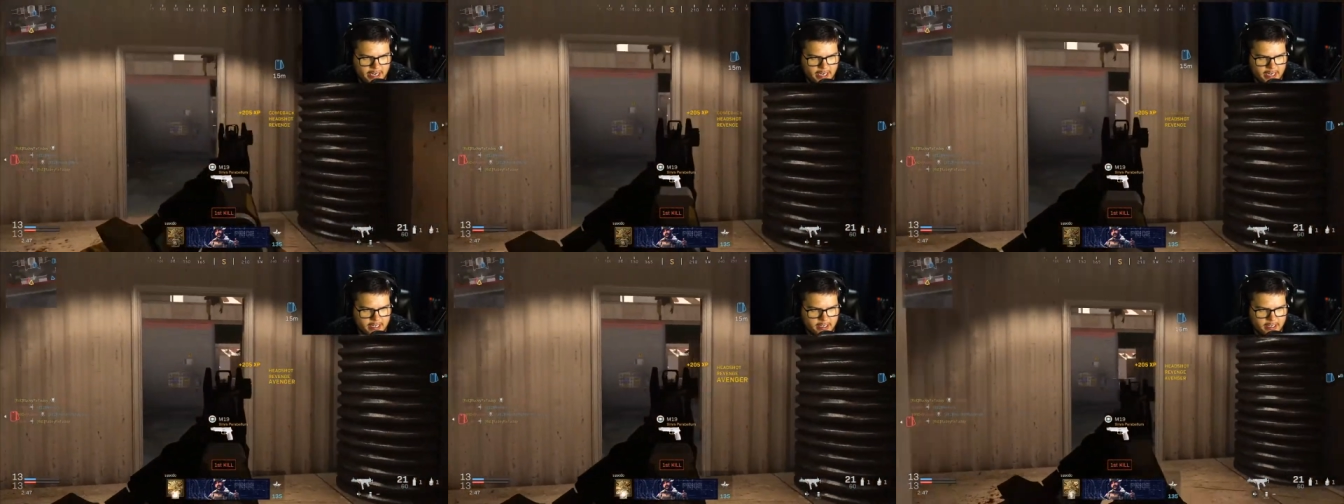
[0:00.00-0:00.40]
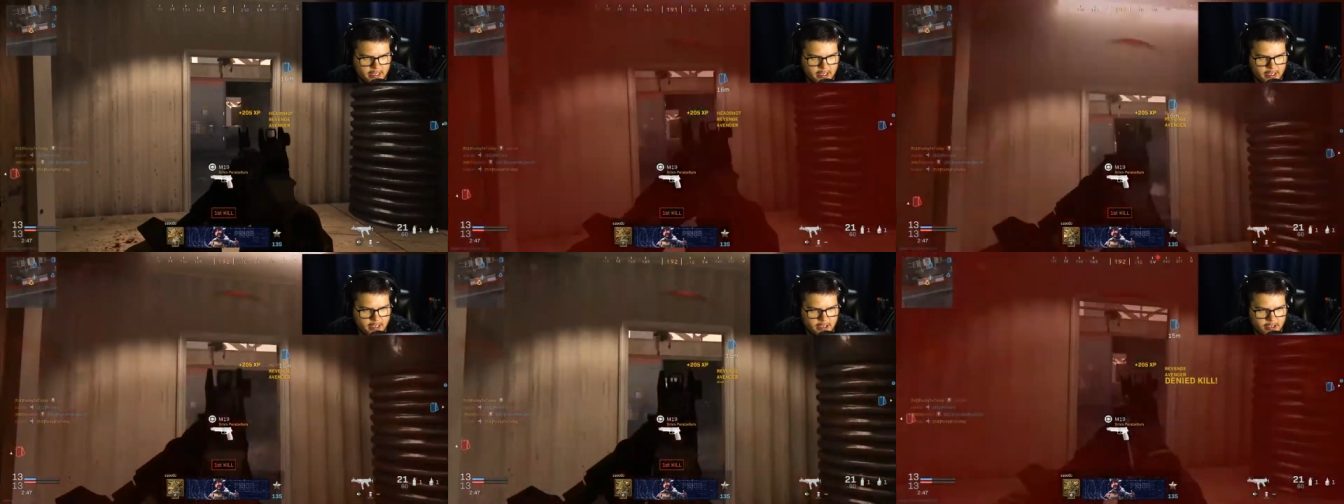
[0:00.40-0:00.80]
and
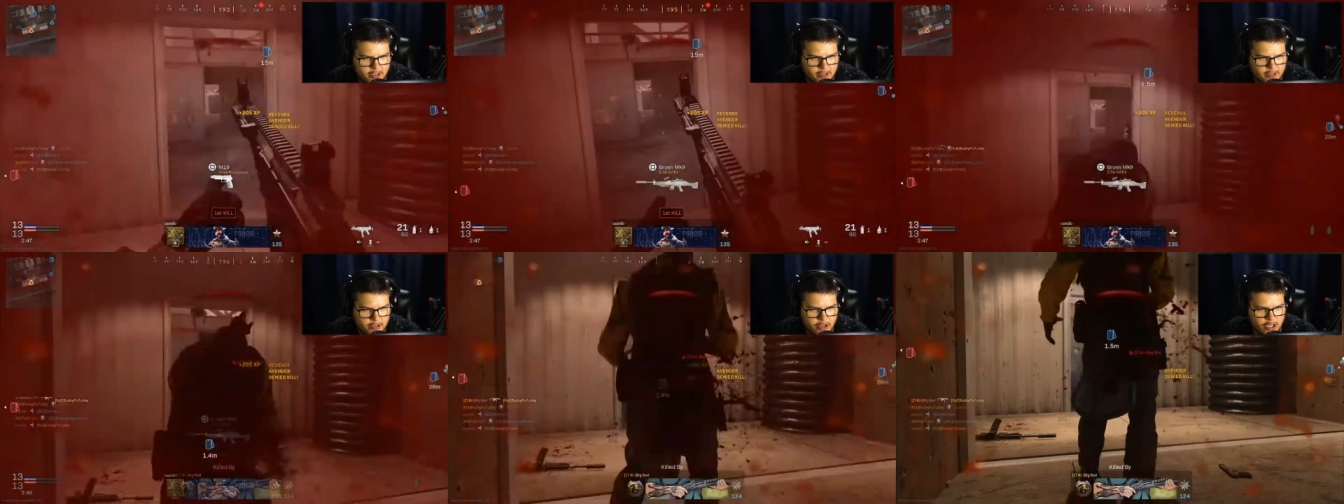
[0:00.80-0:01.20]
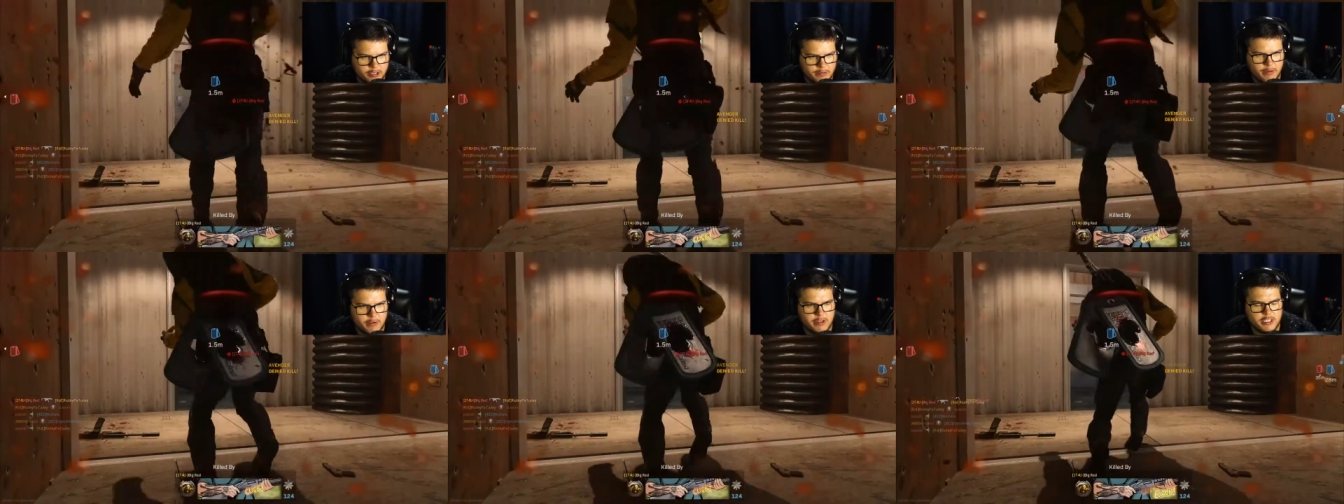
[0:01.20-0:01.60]
uh,
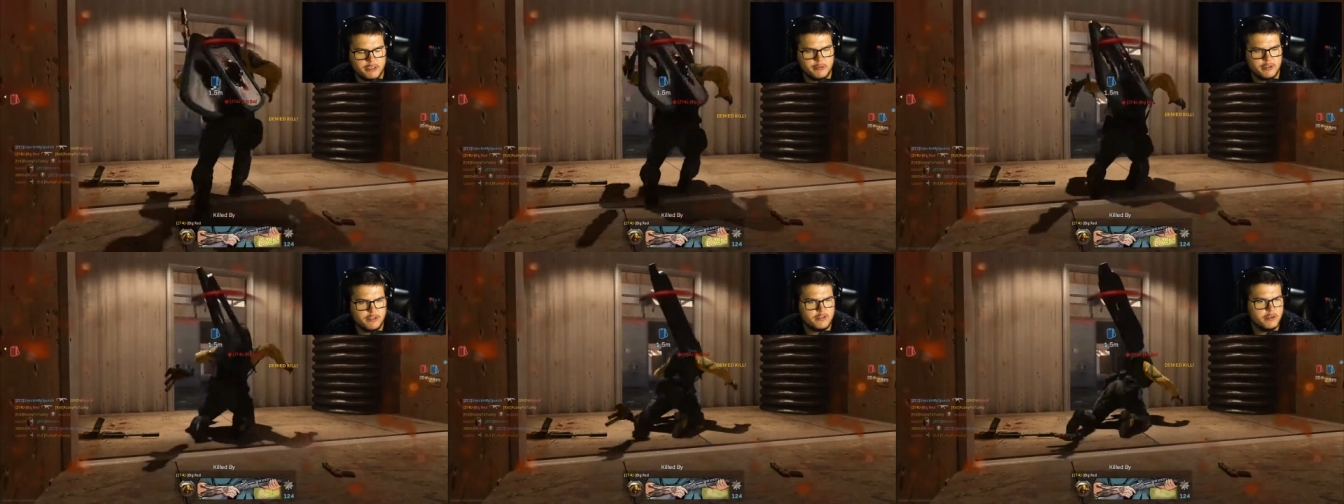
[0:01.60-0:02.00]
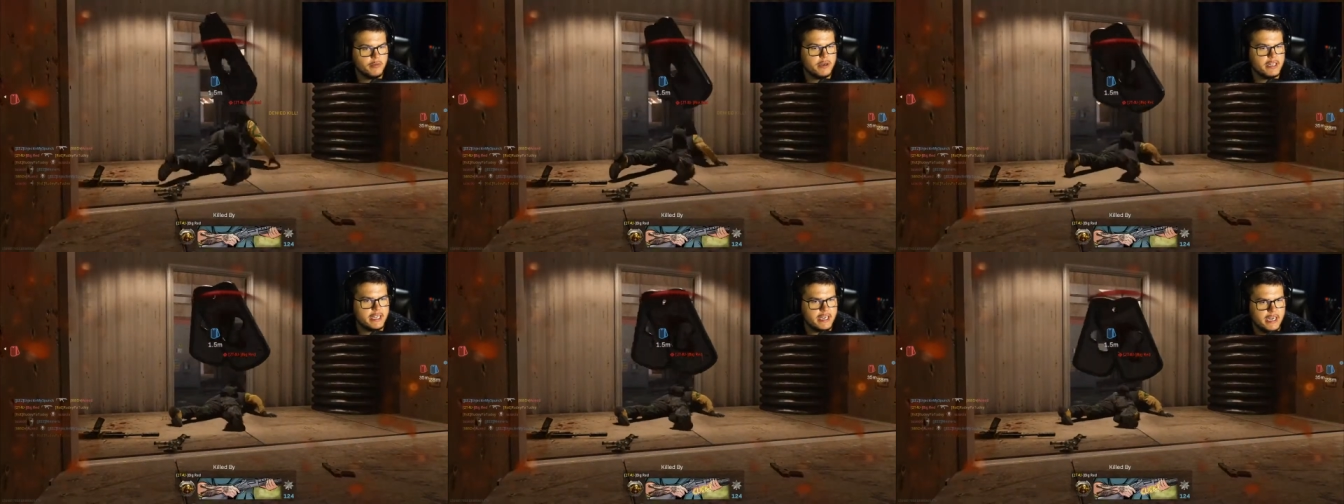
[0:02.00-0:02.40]
crossbow with explosive
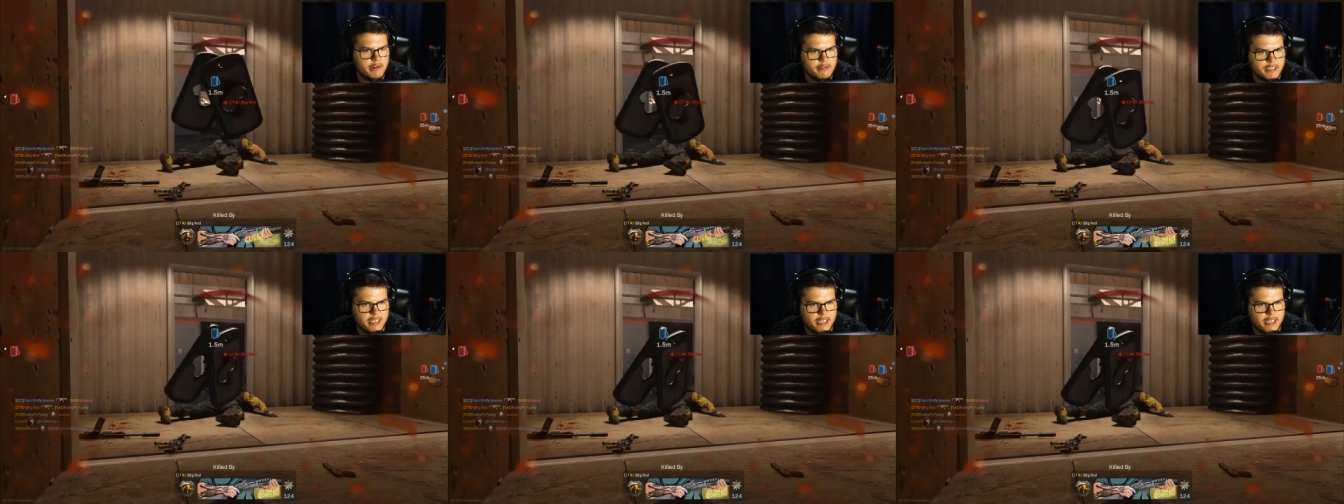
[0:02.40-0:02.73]
tip. Wait, that guy was